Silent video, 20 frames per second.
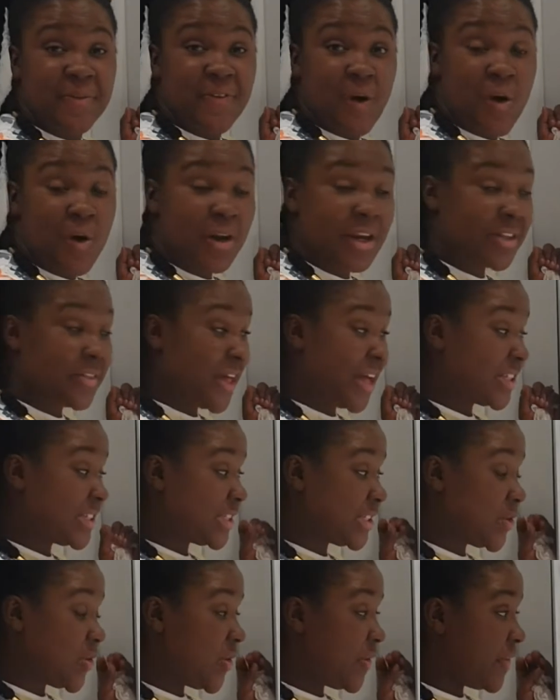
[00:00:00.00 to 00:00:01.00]
all of that
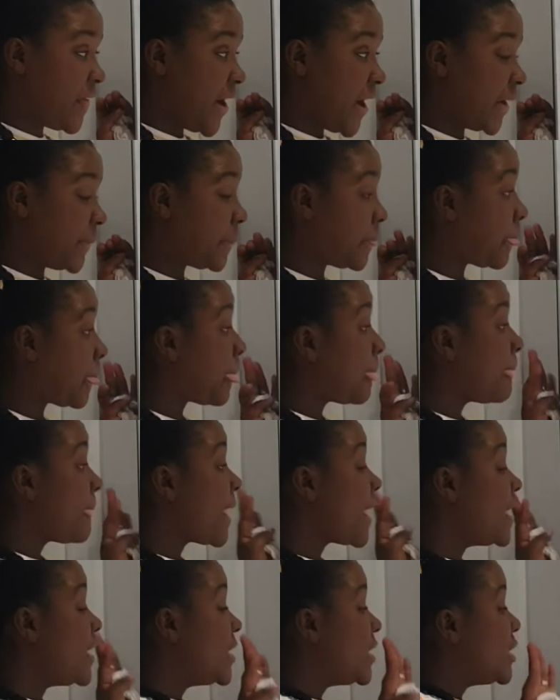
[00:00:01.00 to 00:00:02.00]
so far.
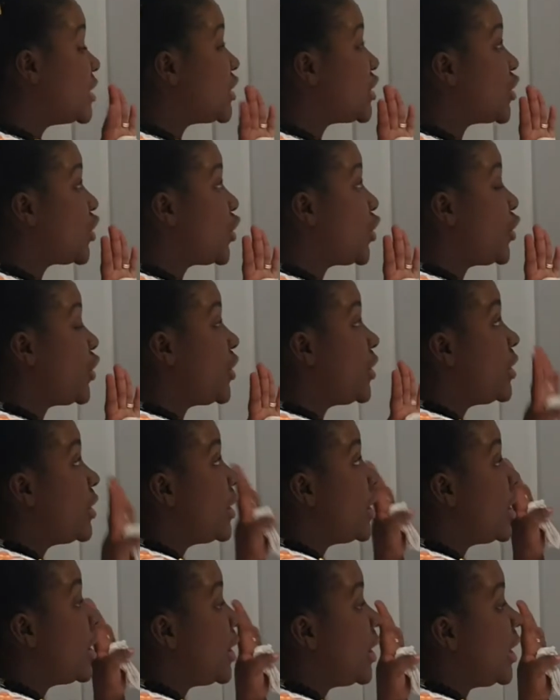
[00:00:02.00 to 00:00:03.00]
So
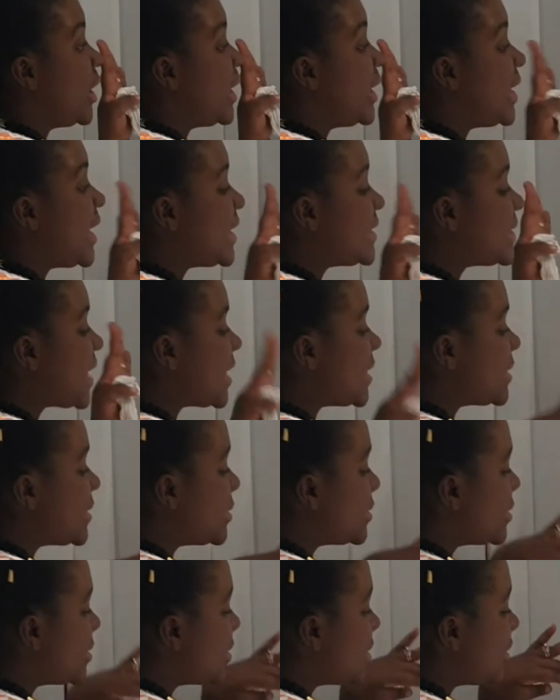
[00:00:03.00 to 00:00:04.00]
let's get
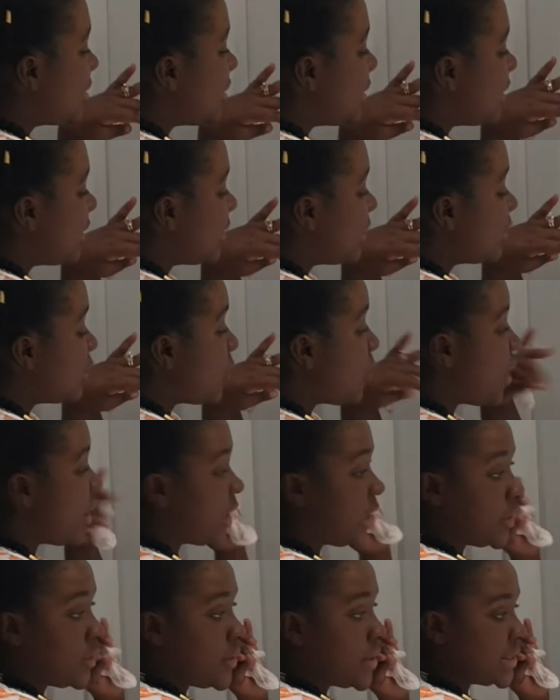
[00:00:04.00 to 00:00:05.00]
to the
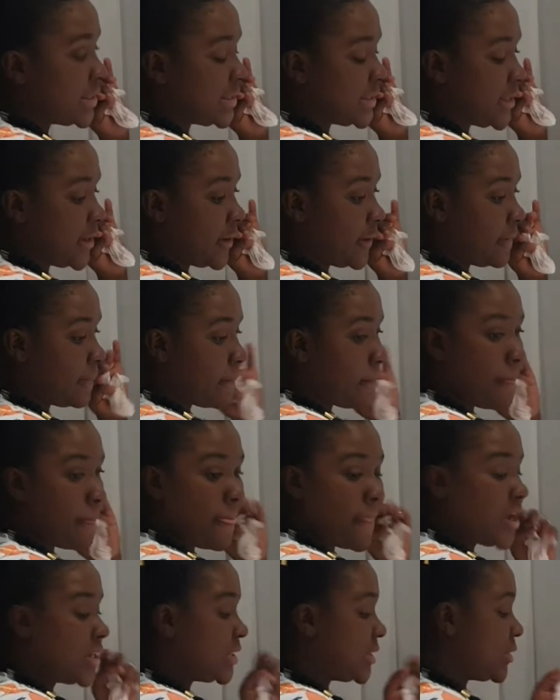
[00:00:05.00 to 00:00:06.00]
worded question.
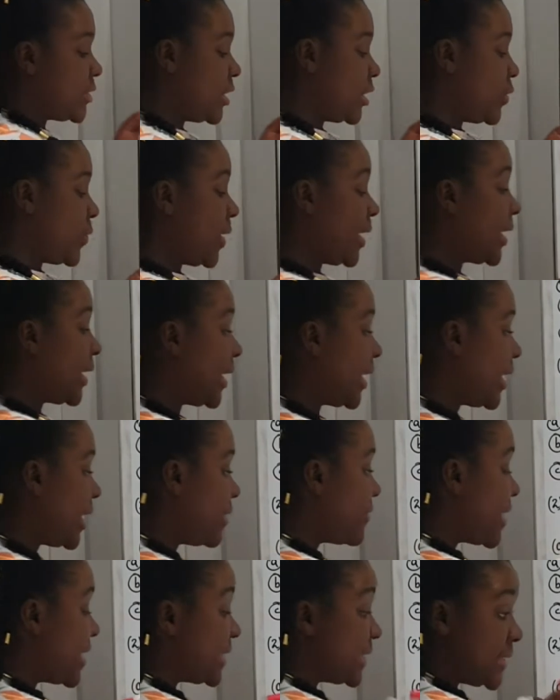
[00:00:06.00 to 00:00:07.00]
So I'm going to quickly
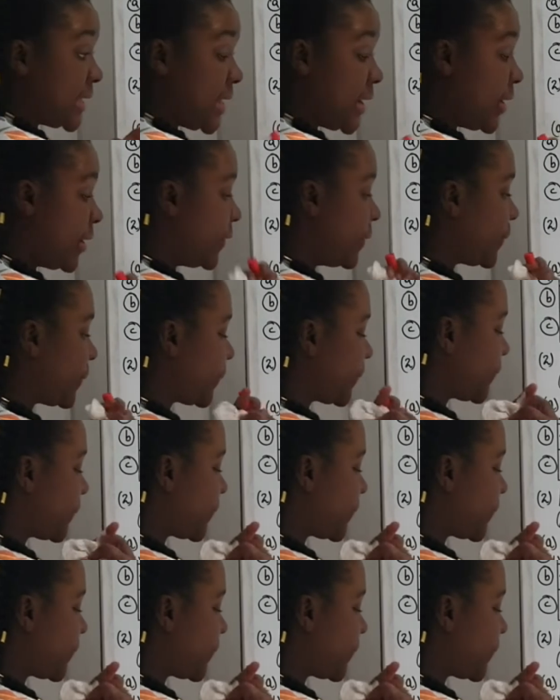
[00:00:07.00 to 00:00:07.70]
erase here.